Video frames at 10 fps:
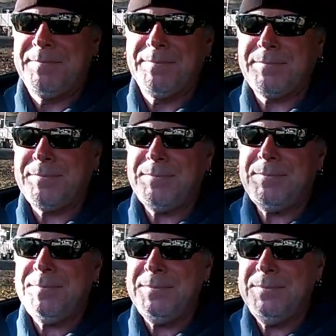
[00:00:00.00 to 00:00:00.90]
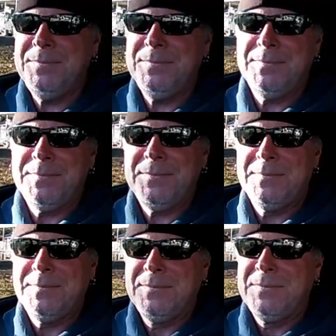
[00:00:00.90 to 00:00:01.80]

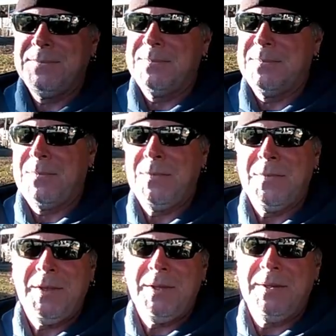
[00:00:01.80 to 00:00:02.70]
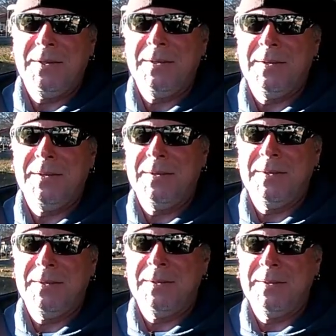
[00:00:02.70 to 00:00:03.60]

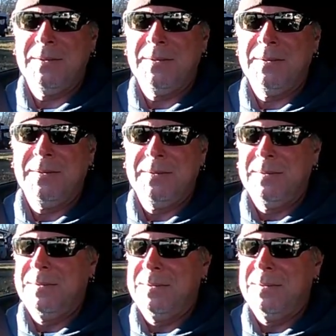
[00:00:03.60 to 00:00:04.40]
(silent)